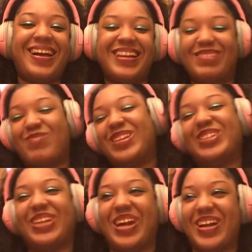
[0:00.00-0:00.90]
I'm pretty sure
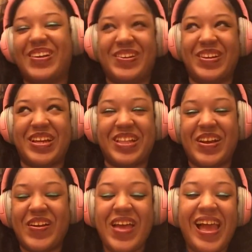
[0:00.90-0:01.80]
y'all already know that though.
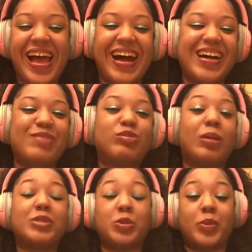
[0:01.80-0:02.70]
Um, so I'm
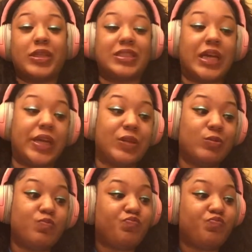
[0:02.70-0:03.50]
super excited.